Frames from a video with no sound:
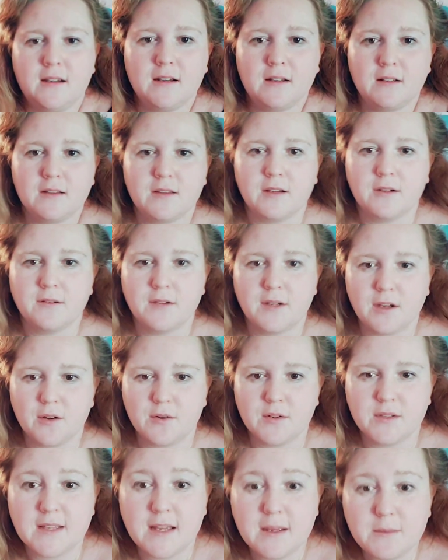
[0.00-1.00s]
There we
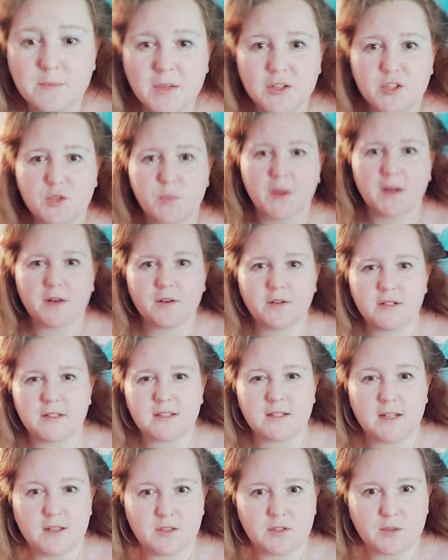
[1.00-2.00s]
go. Is that much better?
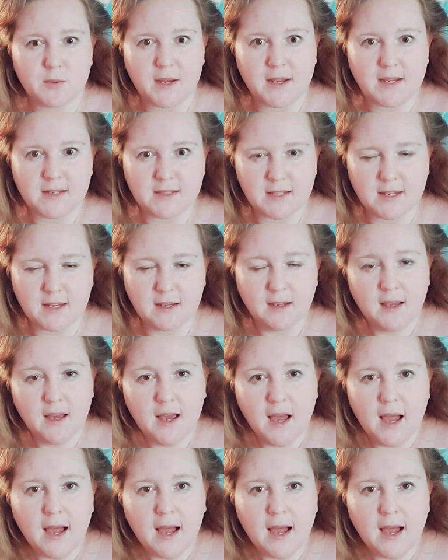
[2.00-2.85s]
It's not so hazy.